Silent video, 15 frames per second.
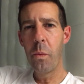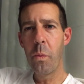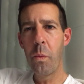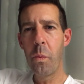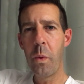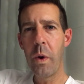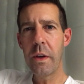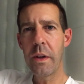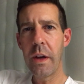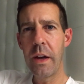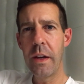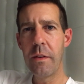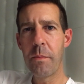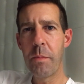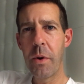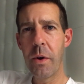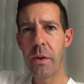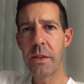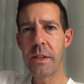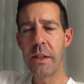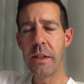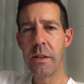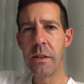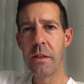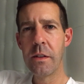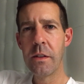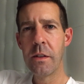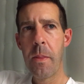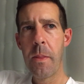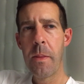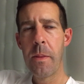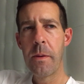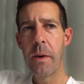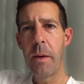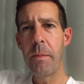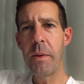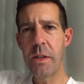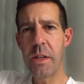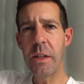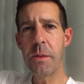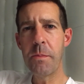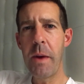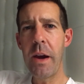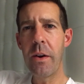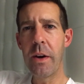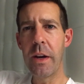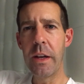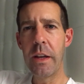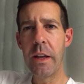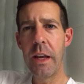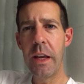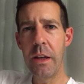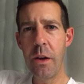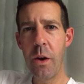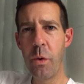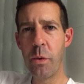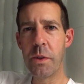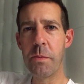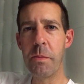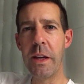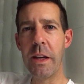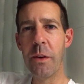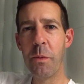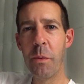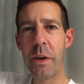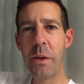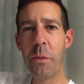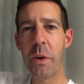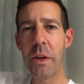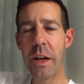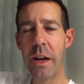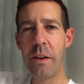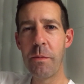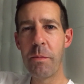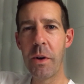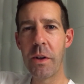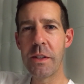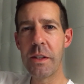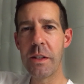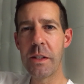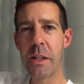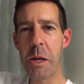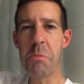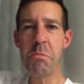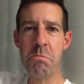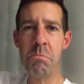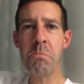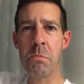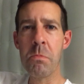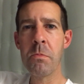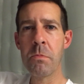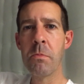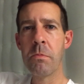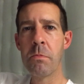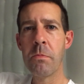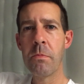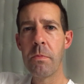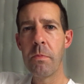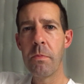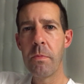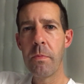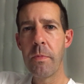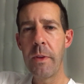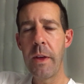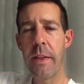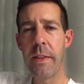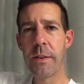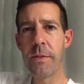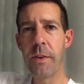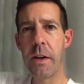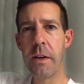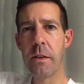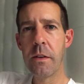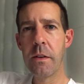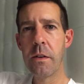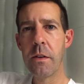what kind of person... I mean, she's married. He knows me. What kind of person is like, yeah, that's fine.